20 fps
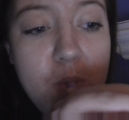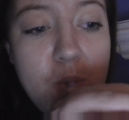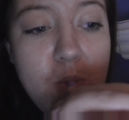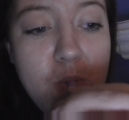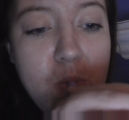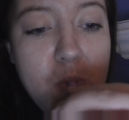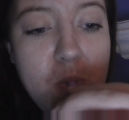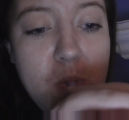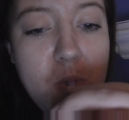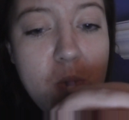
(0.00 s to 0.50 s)

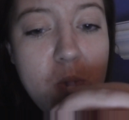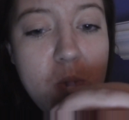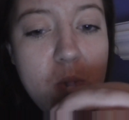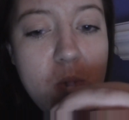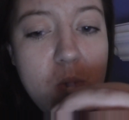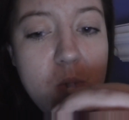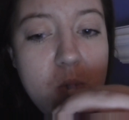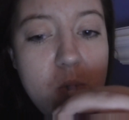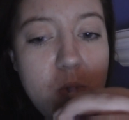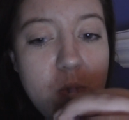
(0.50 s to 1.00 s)

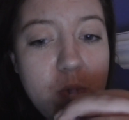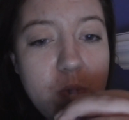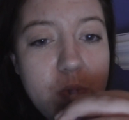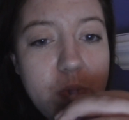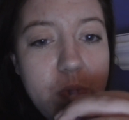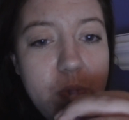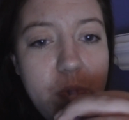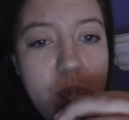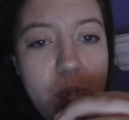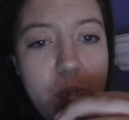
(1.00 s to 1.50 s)

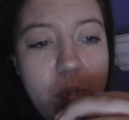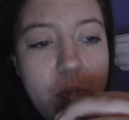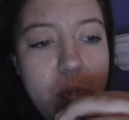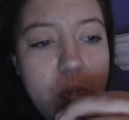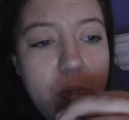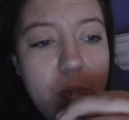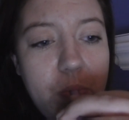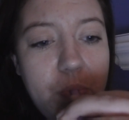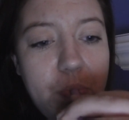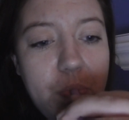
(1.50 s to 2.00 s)

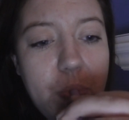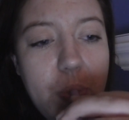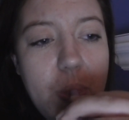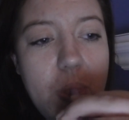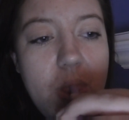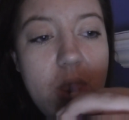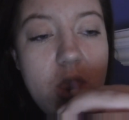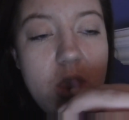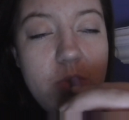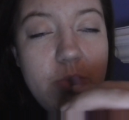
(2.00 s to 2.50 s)

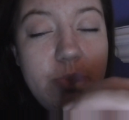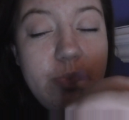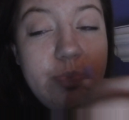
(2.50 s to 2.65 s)
(no one is talking)